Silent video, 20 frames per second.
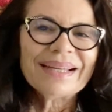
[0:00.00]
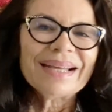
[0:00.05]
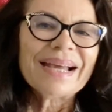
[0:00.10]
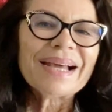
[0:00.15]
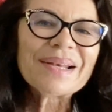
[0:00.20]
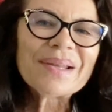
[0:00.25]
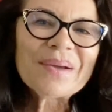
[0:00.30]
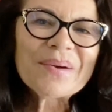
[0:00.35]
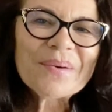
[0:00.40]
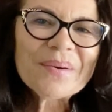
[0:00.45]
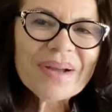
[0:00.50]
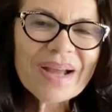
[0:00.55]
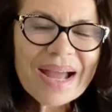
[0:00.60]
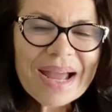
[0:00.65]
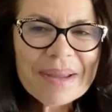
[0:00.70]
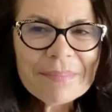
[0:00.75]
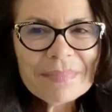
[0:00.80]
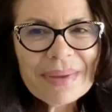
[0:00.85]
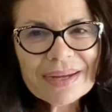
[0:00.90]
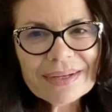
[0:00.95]
Hello,
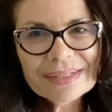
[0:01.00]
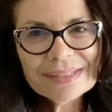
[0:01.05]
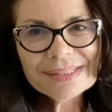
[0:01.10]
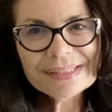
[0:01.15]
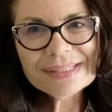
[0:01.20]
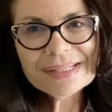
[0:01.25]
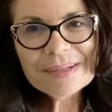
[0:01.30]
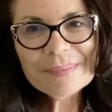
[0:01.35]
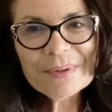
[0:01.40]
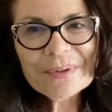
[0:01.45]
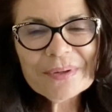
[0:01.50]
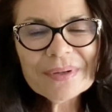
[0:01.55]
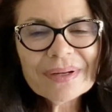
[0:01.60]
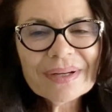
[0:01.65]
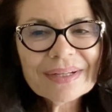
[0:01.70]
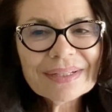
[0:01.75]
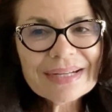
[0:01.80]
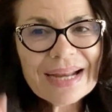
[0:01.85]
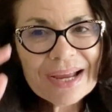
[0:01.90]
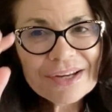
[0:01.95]
I'm Maggie Steber,
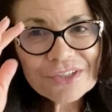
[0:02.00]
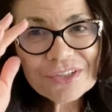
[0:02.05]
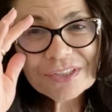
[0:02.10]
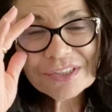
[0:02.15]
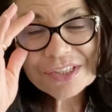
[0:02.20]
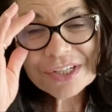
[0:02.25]
National